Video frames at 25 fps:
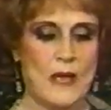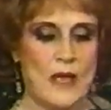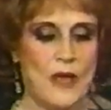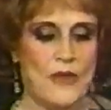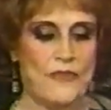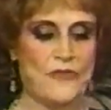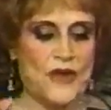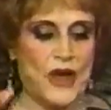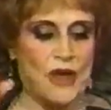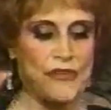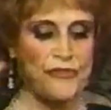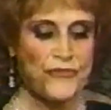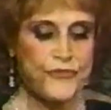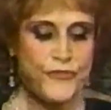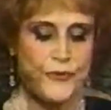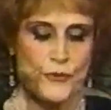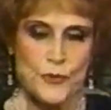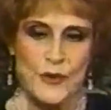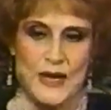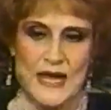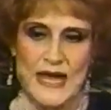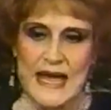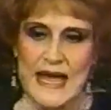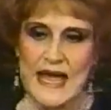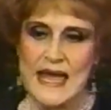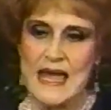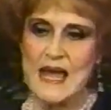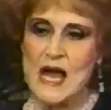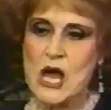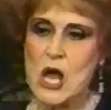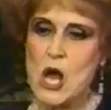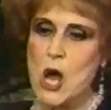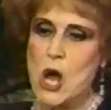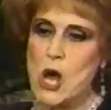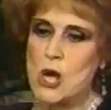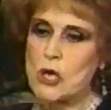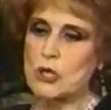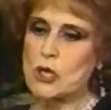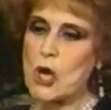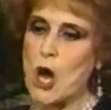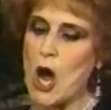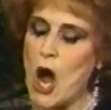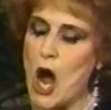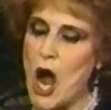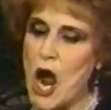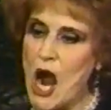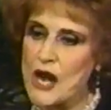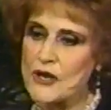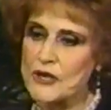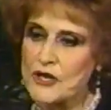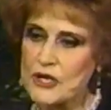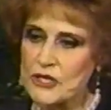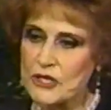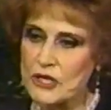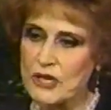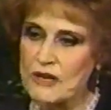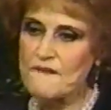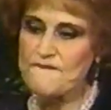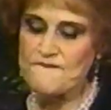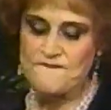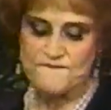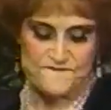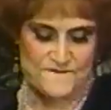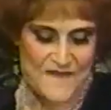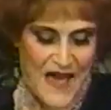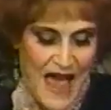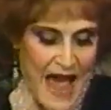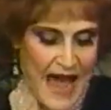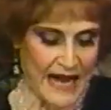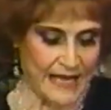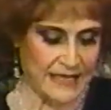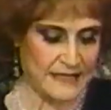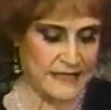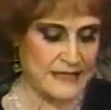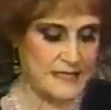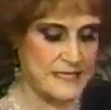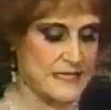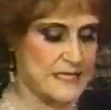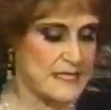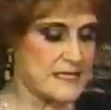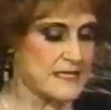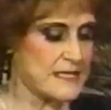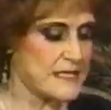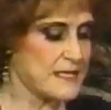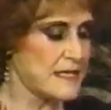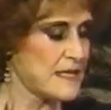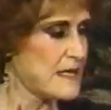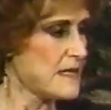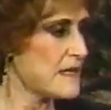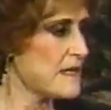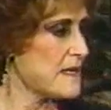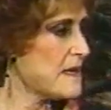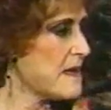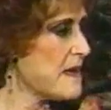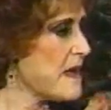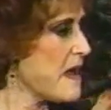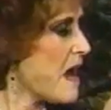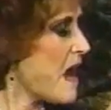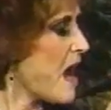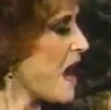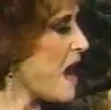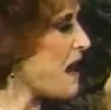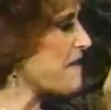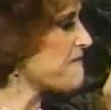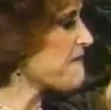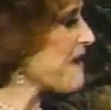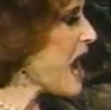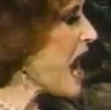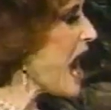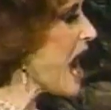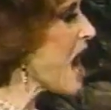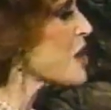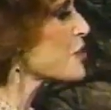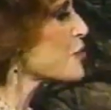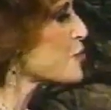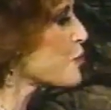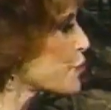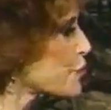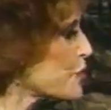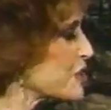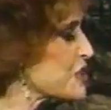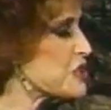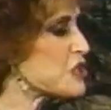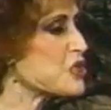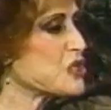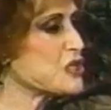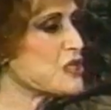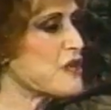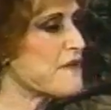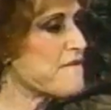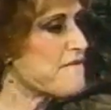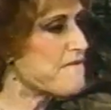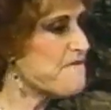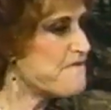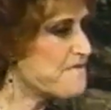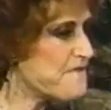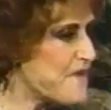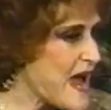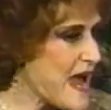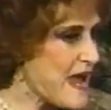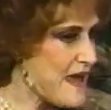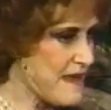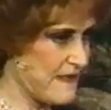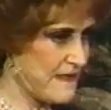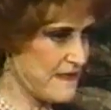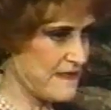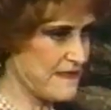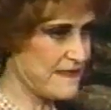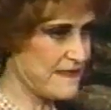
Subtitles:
The three cardinal facts of our Christian faith,